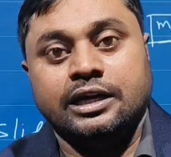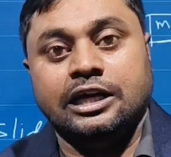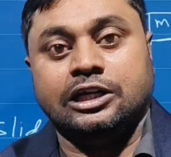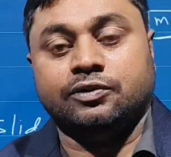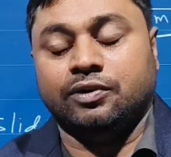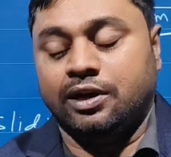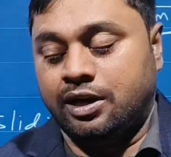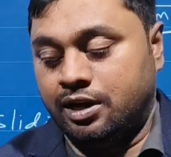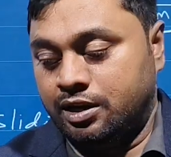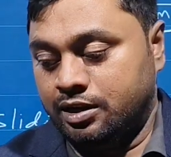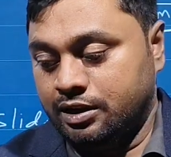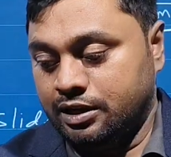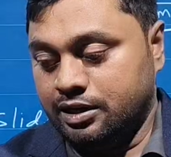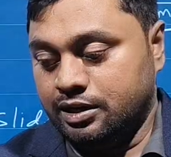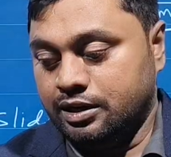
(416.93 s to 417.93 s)
it will
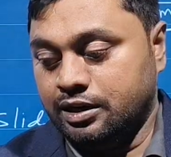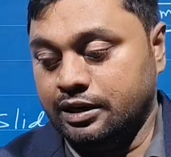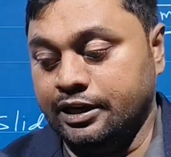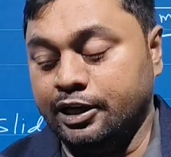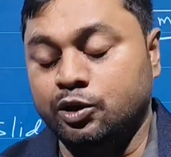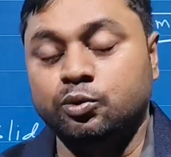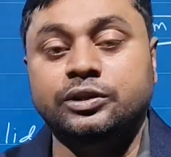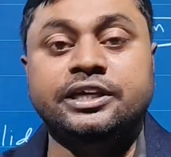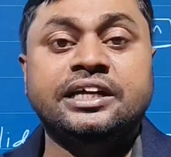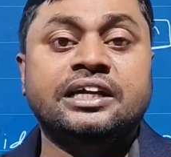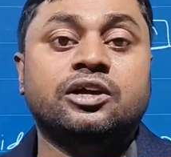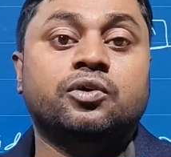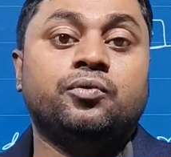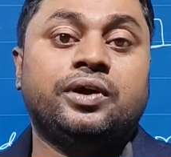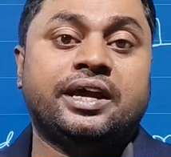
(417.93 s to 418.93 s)
lead to
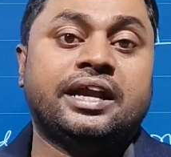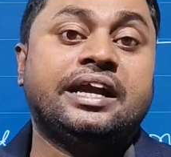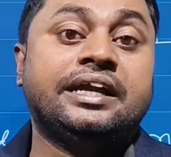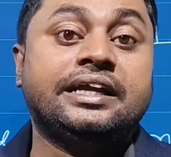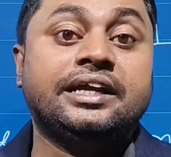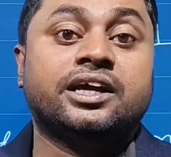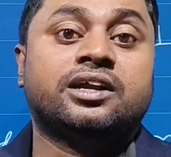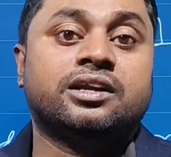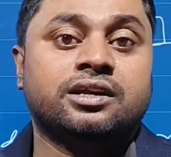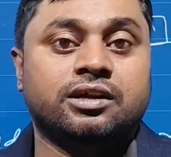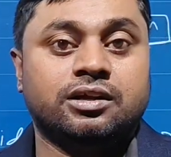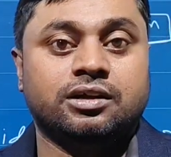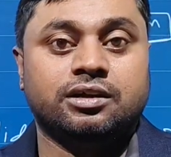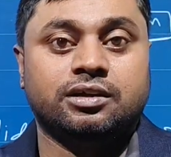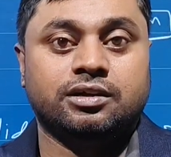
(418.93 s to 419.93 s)
the wear and
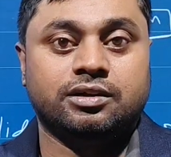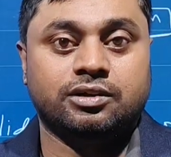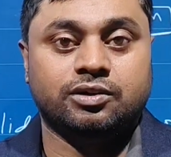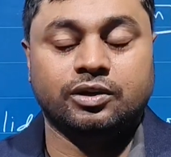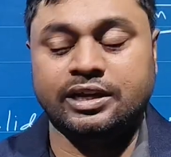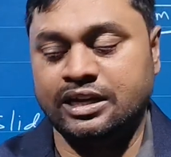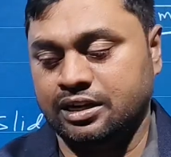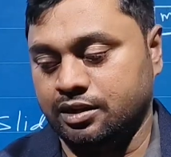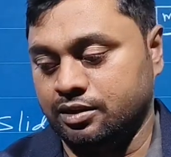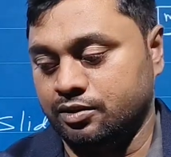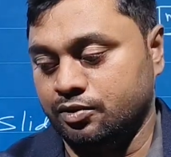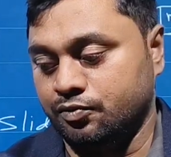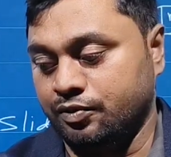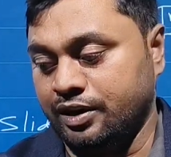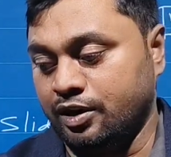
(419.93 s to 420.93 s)
tear. Okay,
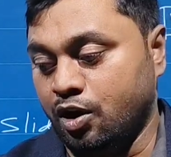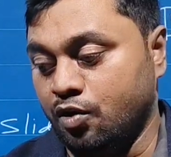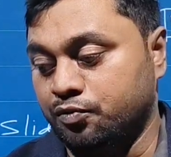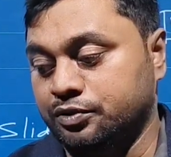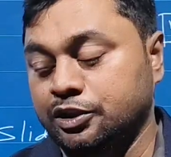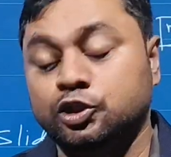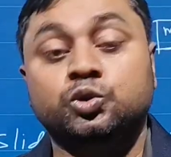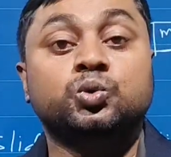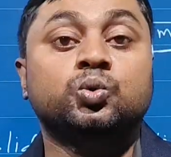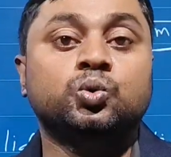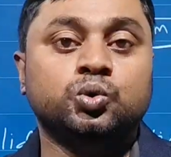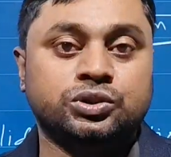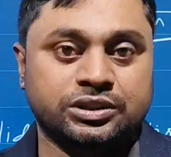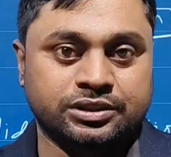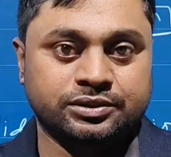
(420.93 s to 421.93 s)
now fine, of the
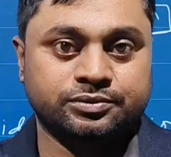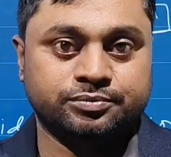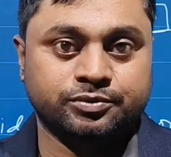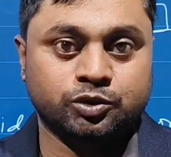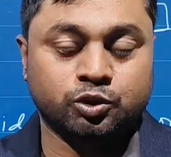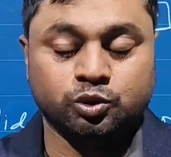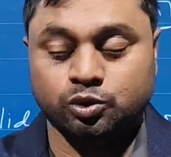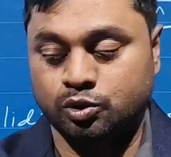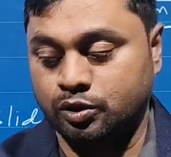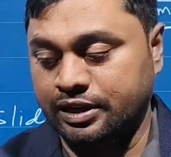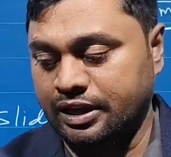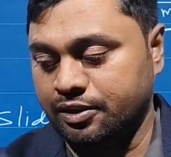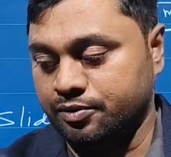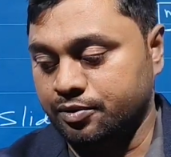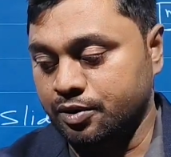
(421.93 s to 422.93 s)
shoes.
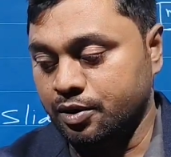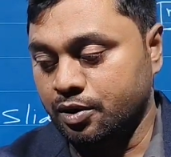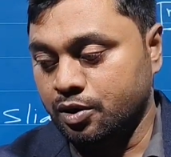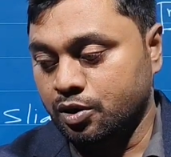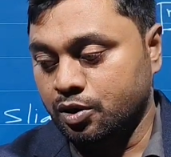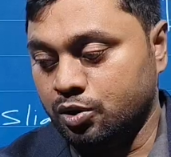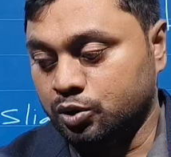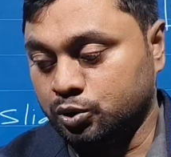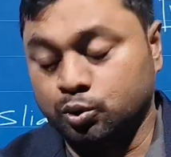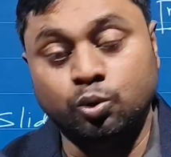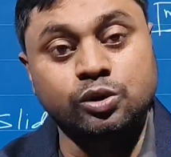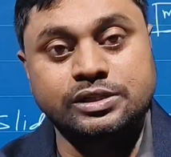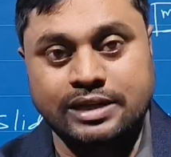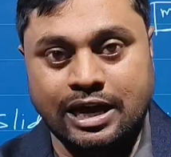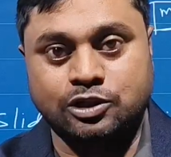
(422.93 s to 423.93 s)
Okay,
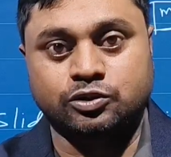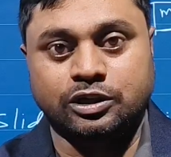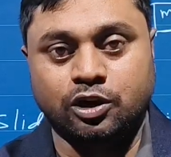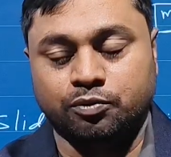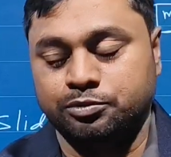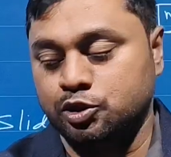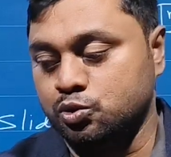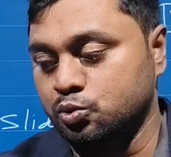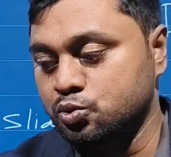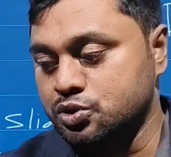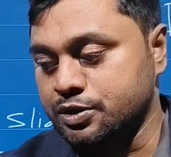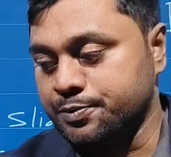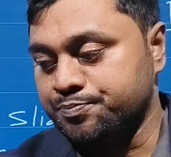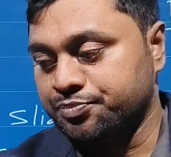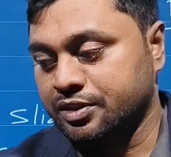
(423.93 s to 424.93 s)
soles actually of the
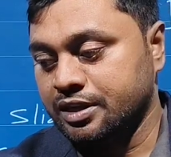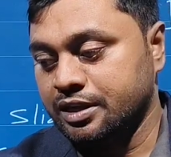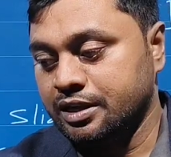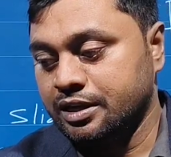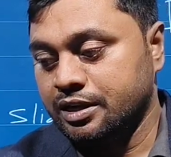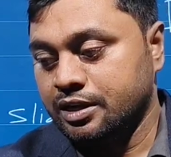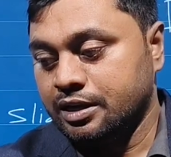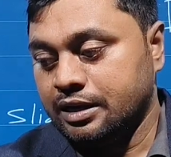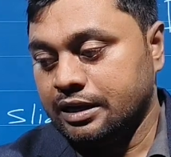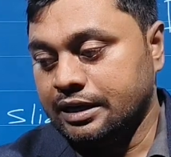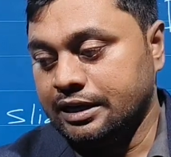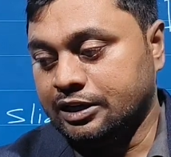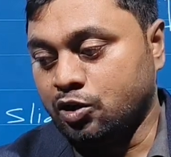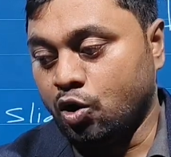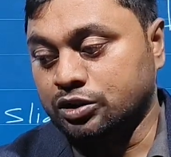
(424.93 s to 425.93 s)
shoes.
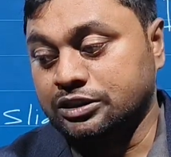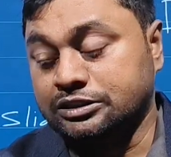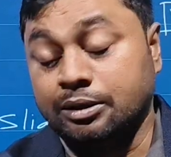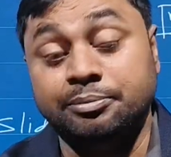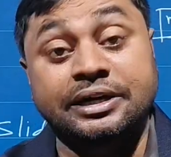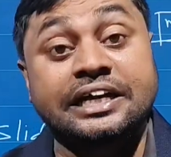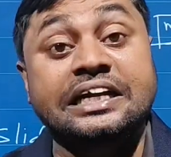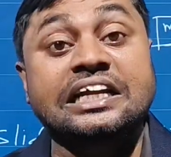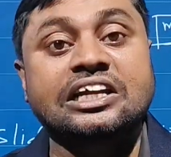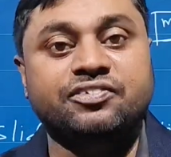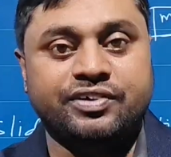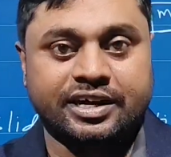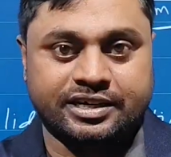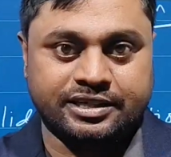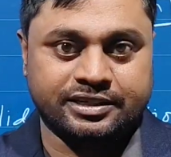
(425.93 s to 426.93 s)
It causes some heating
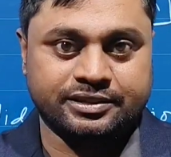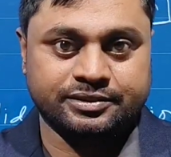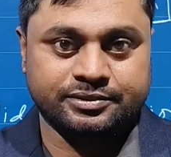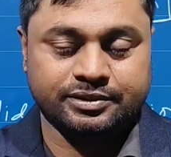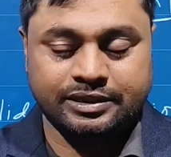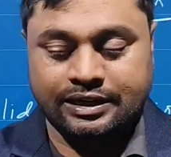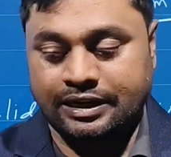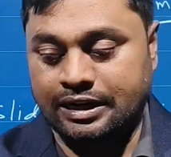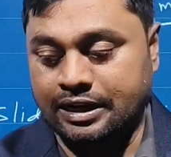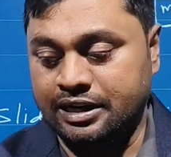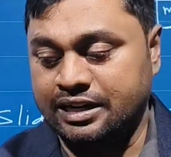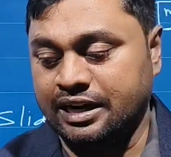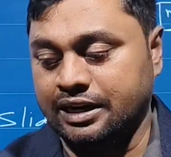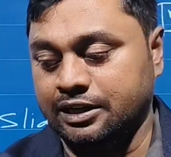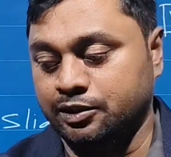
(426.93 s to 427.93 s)
effect,
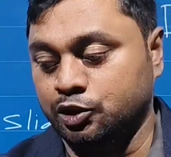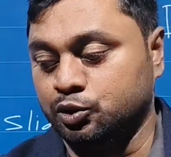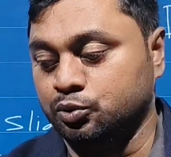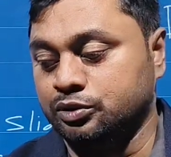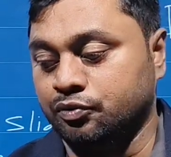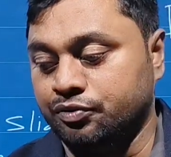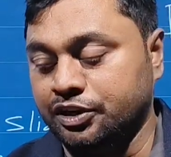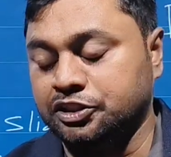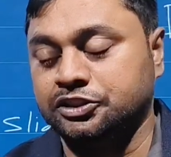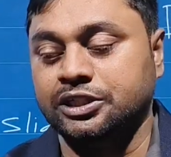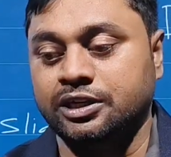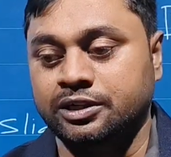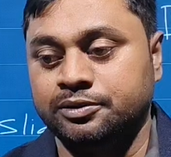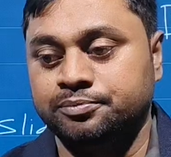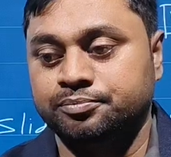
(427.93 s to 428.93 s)
okay, due to the
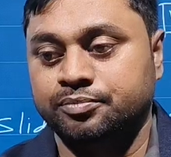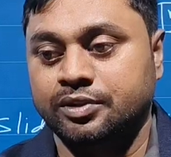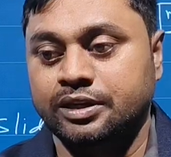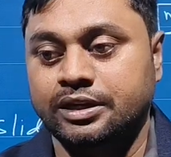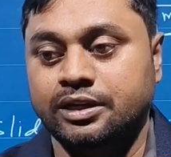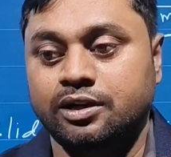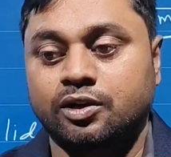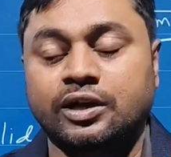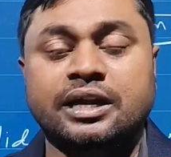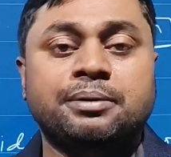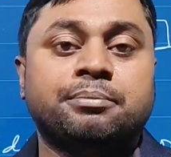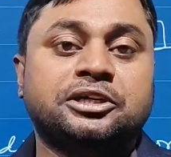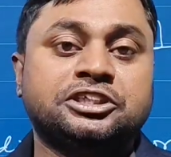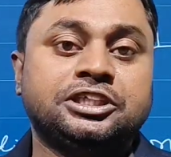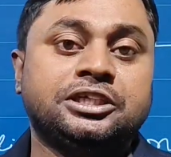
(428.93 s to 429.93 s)
friction. Okay,
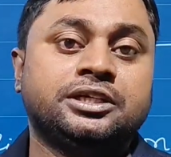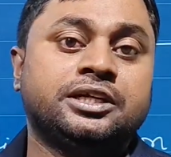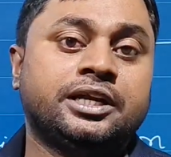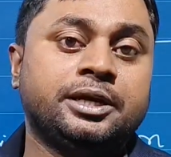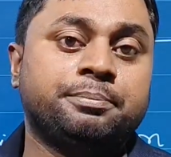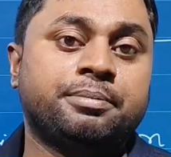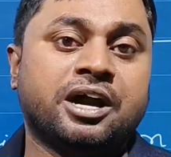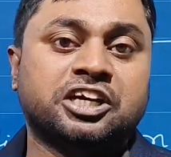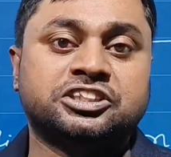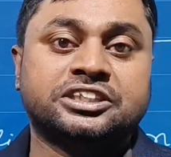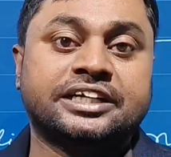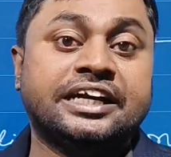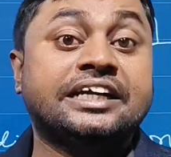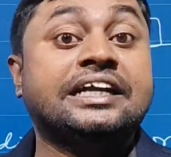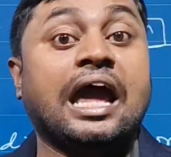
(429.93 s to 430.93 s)
machinery
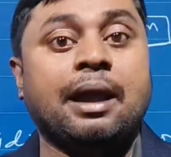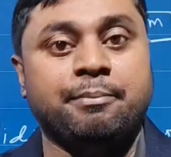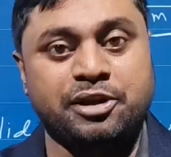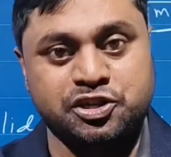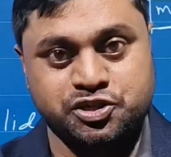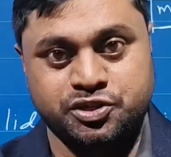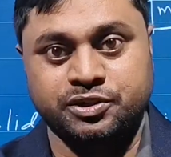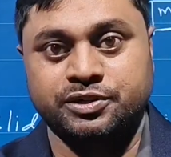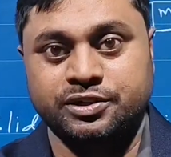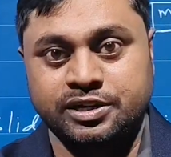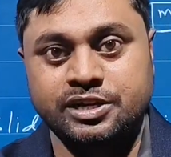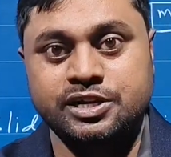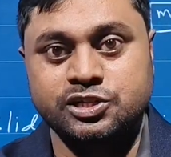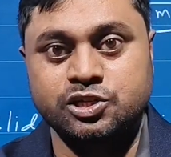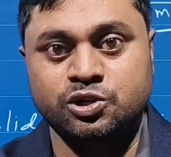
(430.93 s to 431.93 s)
parts get damaged.
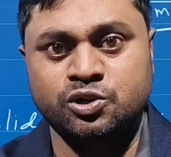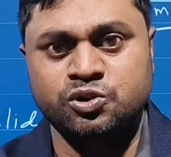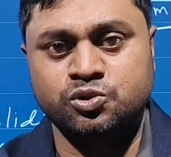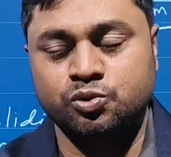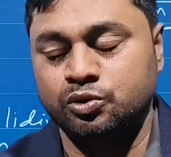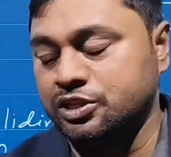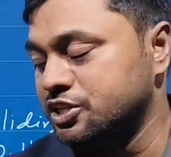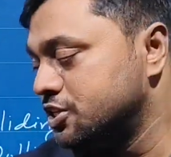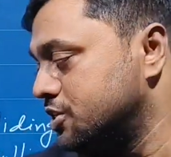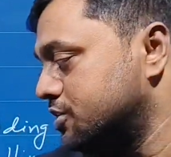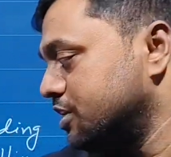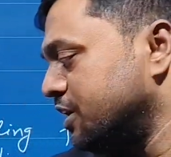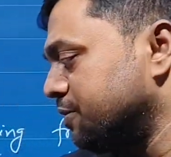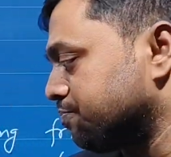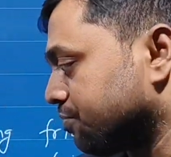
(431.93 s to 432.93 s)
Yes or no? So this is
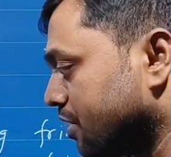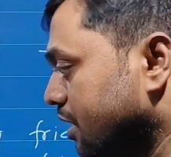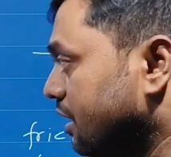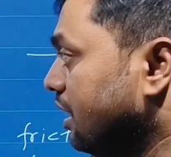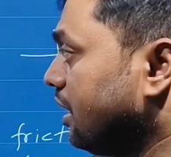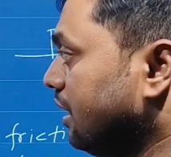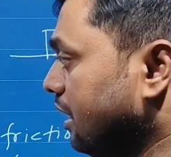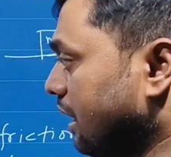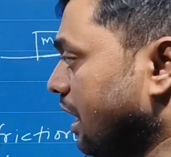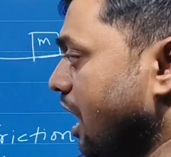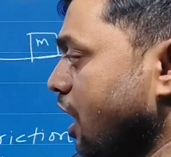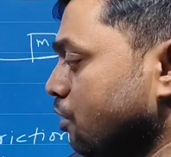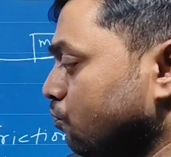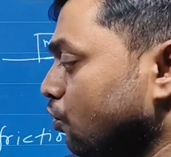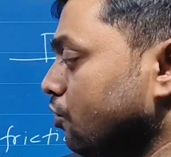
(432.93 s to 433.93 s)
the
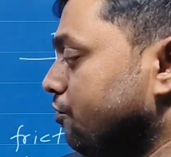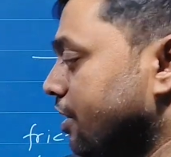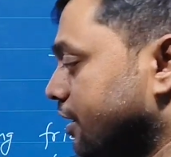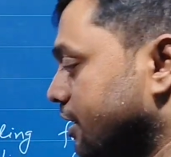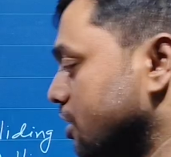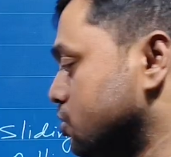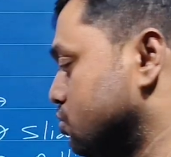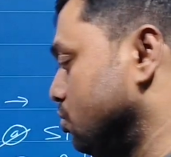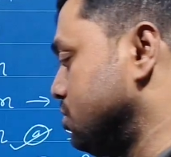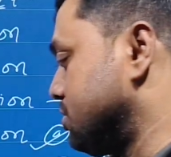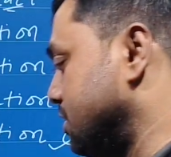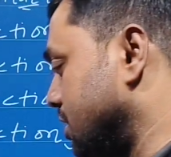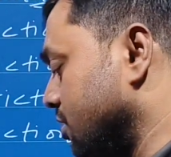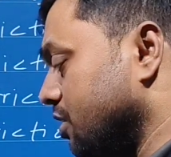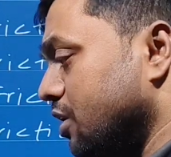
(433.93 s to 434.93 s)
harmful effect also is
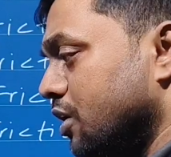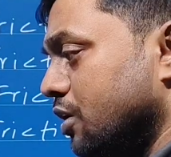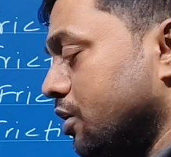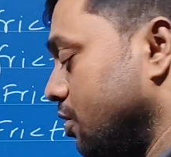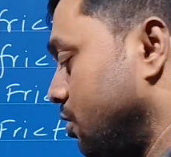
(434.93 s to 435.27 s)
there.